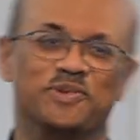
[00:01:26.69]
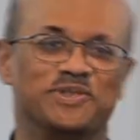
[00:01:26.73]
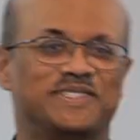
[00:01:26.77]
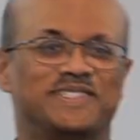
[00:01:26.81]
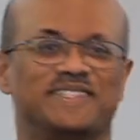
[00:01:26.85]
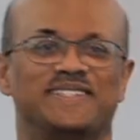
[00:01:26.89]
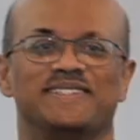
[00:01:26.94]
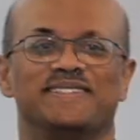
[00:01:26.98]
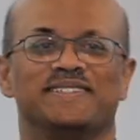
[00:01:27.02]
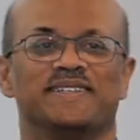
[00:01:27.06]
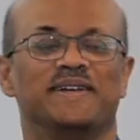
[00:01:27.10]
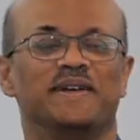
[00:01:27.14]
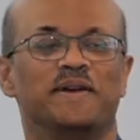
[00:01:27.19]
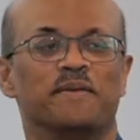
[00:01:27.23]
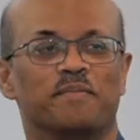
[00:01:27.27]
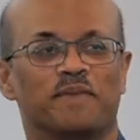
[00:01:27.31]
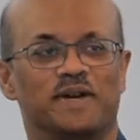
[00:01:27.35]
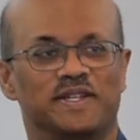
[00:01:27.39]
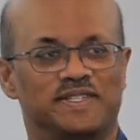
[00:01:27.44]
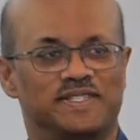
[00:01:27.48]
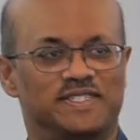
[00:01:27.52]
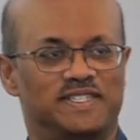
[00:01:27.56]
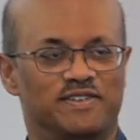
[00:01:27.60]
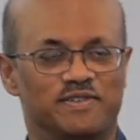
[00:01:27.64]
almost as
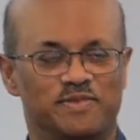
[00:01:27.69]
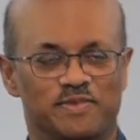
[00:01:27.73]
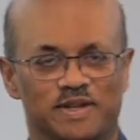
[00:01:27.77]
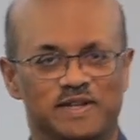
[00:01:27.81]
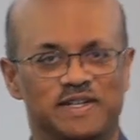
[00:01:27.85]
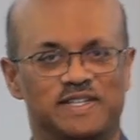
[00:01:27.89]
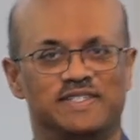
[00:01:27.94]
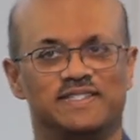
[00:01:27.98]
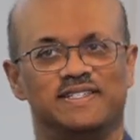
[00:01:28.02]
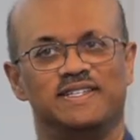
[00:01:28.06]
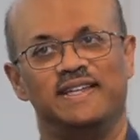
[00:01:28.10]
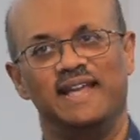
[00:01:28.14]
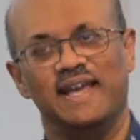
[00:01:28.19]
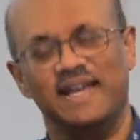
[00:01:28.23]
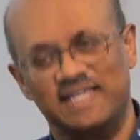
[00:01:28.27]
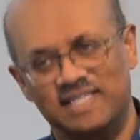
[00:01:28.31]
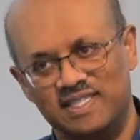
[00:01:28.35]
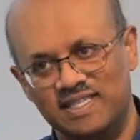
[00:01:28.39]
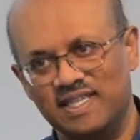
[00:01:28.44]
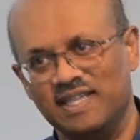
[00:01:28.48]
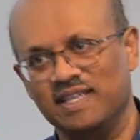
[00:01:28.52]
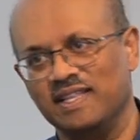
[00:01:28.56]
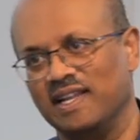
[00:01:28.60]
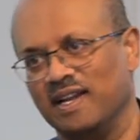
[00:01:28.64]
much as everyone, because the
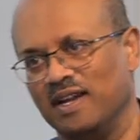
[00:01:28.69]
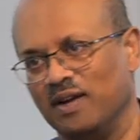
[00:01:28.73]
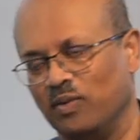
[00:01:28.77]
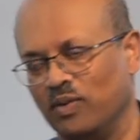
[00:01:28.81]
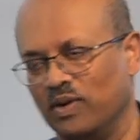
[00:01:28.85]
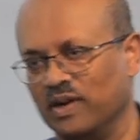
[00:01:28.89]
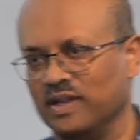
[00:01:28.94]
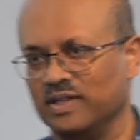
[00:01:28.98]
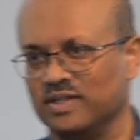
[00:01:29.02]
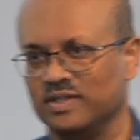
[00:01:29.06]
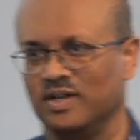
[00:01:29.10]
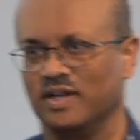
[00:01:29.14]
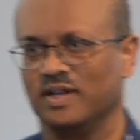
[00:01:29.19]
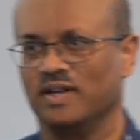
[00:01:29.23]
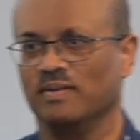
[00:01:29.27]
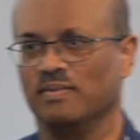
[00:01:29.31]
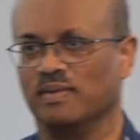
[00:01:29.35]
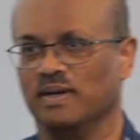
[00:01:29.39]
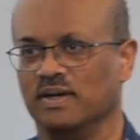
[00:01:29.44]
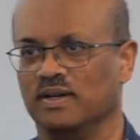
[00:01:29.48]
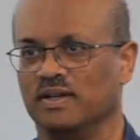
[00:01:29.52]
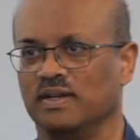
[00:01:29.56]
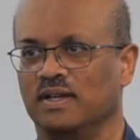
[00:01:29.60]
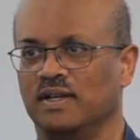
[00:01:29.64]
next thing that I want to
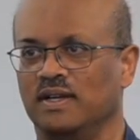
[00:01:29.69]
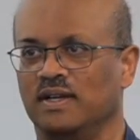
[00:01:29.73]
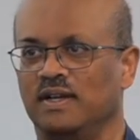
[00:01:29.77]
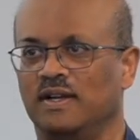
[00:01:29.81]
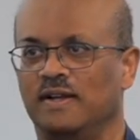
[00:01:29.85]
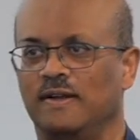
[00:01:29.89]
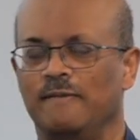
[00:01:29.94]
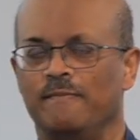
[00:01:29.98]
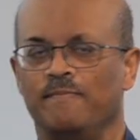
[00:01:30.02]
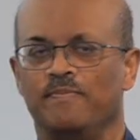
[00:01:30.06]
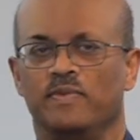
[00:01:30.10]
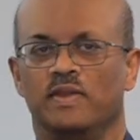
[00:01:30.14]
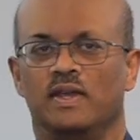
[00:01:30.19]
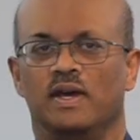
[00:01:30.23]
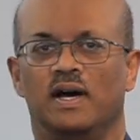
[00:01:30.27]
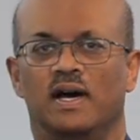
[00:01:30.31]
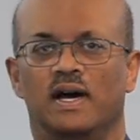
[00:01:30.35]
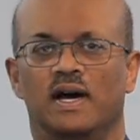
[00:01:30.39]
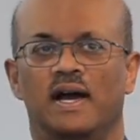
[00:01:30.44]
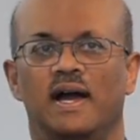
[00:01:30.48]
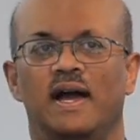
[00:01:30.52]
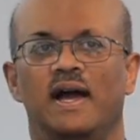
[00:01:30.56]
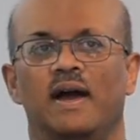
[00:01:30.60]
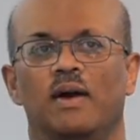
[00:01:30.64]
talk about
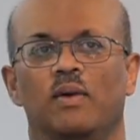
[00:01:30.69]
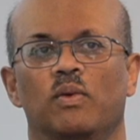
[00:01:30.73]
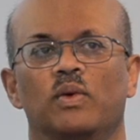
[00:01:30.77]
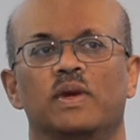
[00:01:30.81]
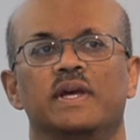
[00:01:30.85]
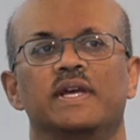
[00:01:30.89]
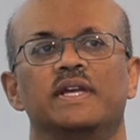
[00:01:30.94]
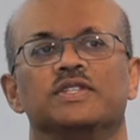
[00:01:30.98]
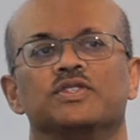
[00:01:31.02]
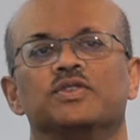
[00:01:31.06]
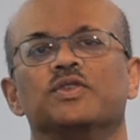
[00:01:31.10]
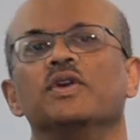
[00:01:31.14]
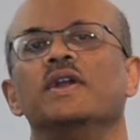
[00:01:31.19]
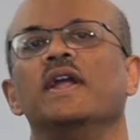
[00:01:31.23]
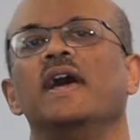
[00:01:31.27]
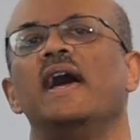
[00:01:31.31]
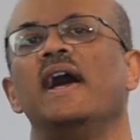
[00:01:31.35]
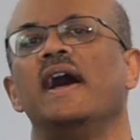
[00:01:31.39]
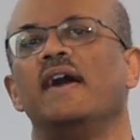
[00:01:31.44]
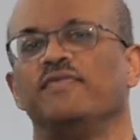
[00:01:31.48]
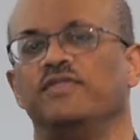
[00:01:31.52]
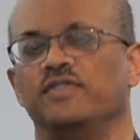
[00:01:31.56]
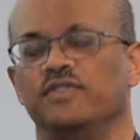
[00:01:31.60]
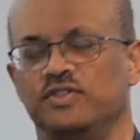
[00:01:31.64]
uh, is going
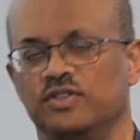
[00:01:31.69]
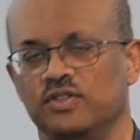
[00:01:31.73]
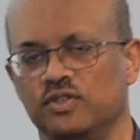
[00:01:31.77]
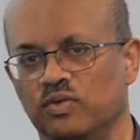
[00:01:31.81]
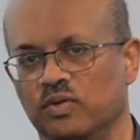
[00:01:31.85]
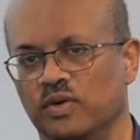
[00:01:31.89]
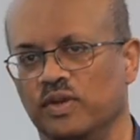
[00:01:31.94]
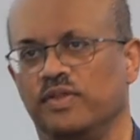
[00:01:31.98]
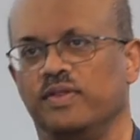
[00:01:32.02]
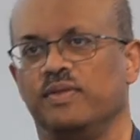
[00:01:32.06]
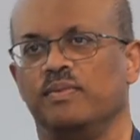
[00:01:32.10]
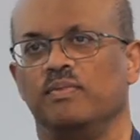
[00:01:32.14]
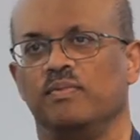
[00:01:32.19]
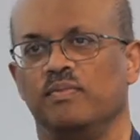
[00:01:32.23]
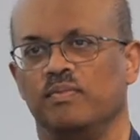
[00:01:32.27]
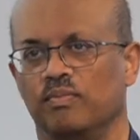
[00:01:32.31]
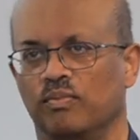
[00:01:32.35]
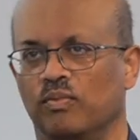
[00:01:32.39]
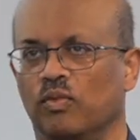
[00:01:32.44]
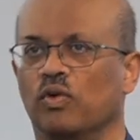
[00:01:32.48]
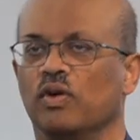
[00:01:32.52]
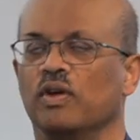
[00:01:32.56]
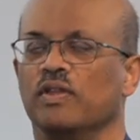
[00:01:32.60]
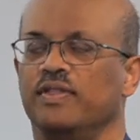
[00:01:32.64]
to have to do with
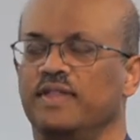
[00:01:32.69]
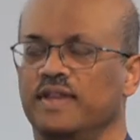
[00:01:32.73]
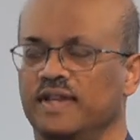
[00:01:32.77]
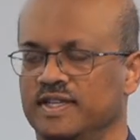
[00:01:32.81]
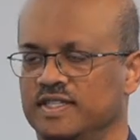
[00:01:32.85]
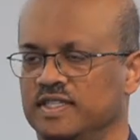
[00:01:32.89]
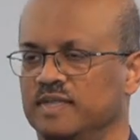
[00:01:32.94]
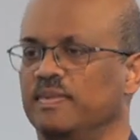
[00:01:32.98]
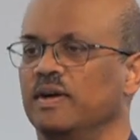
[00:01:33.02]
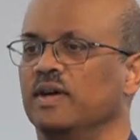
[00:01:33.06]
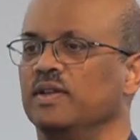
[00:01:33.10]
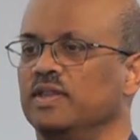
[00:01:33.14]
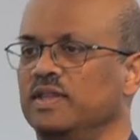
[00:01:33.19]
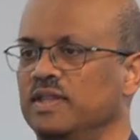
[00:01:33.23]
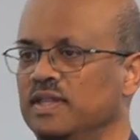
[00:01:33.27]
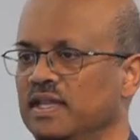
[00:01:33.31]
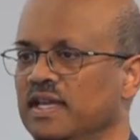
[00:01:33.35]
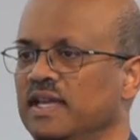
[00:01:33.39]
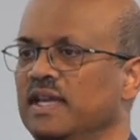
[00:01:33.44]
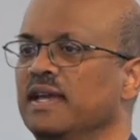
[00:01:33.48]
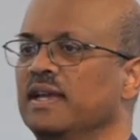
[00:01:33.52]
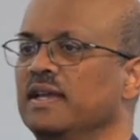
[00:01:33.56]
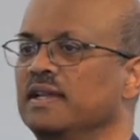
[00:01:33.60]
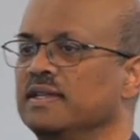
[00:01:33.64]
more things about
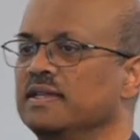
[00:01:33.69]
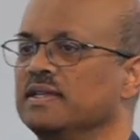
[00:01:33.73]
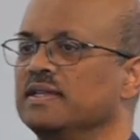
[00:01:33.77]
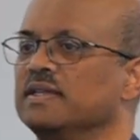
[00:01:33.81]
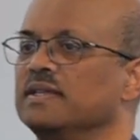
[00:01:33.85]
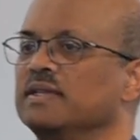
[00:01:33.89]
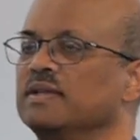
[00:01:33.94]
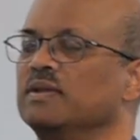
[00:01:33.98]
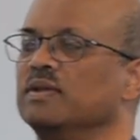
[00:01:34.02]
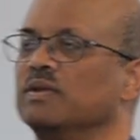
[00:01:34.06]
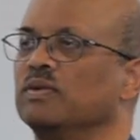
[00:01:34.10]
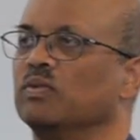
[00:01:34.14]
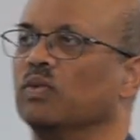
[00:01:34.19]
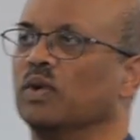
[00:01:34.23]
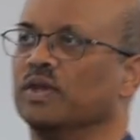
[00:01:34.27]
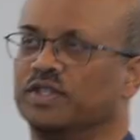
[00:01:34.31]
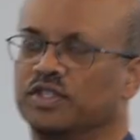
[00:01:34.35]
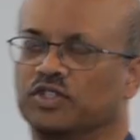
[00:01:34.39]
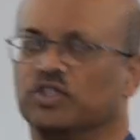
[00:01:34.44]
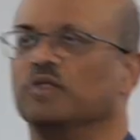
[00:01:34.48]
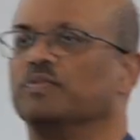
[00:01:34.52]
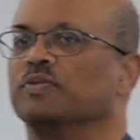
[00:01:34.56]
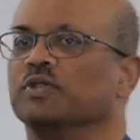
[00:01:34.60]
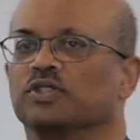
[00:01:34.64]
the,
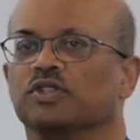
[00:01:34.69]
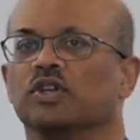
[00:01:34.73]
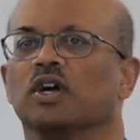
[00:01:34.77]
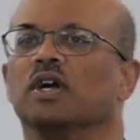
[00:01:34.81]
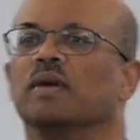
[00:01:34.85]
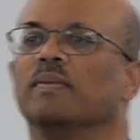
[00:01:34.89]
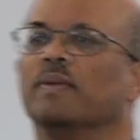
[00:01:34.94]
what the scriptures